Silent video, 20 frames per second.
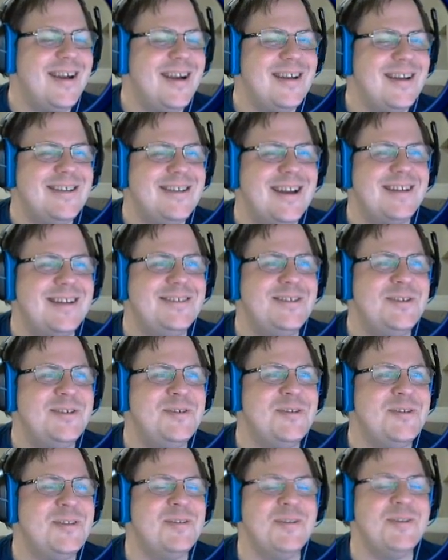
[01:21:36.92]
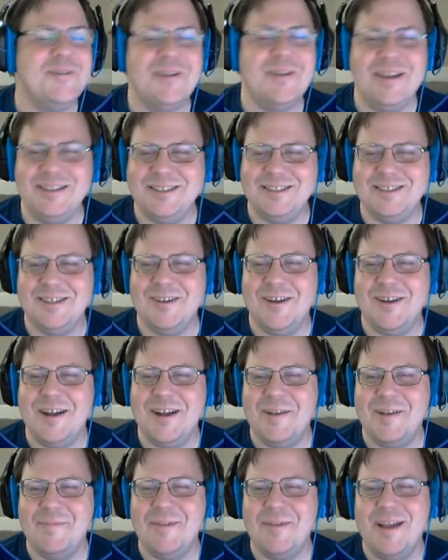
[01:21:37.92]
contact you through
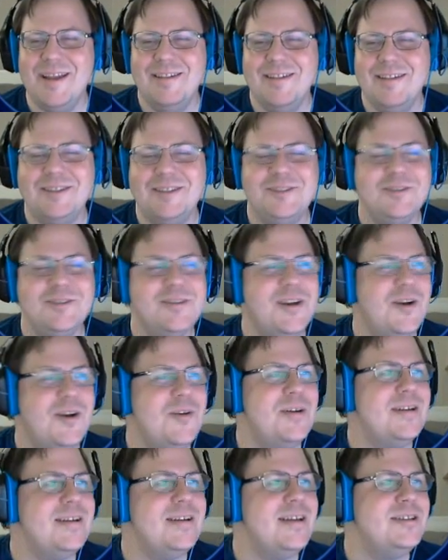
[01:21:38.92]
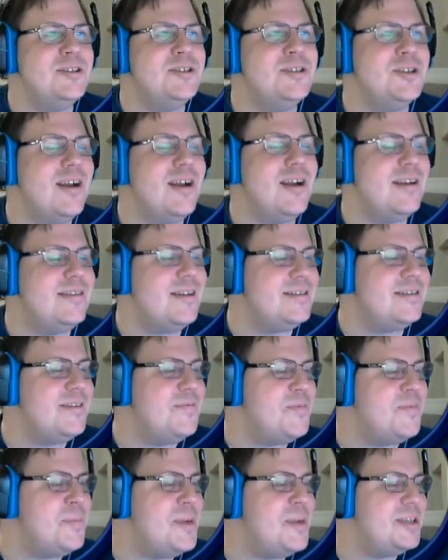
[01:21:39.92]
Instagram and let you know and get your contact
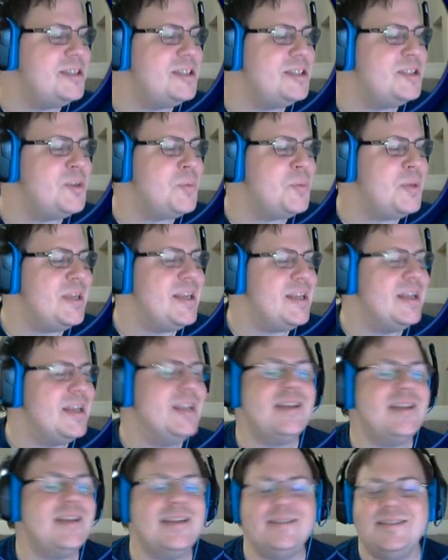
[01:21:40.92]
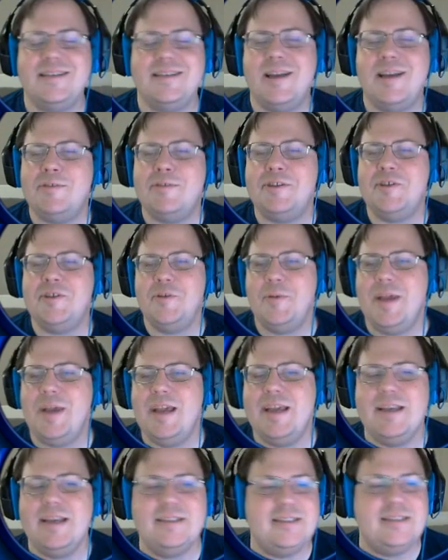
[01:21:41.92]
information so we can get that sent out to you
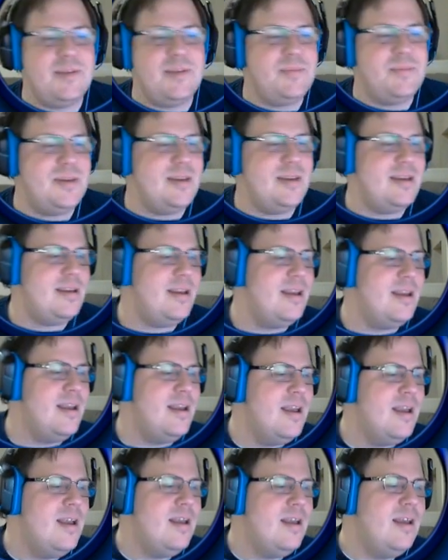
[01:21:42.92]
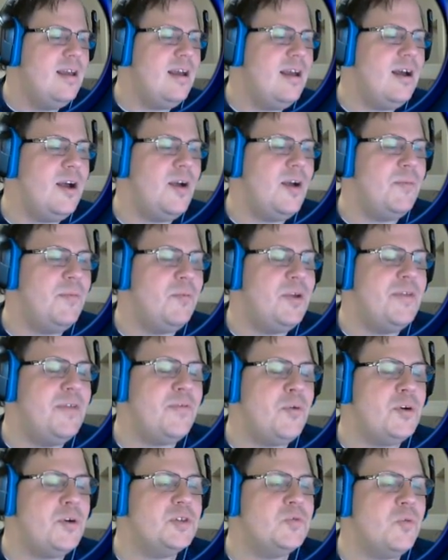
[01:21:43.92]
ASAP. We,
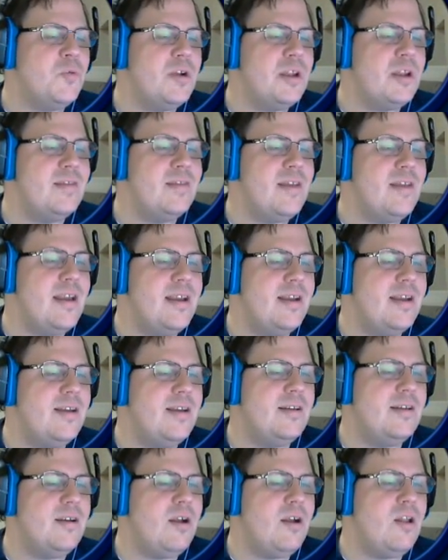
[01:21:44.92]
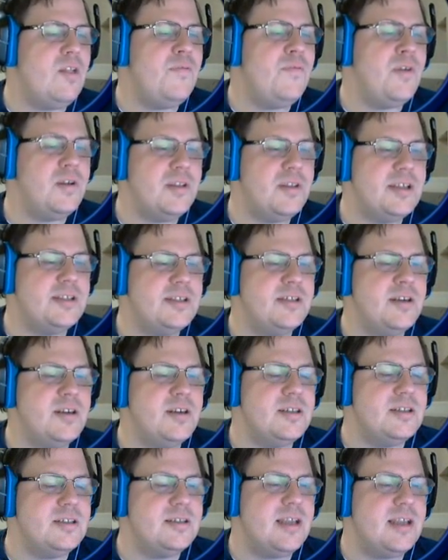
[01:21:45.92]
of course, want to thank all of our listeners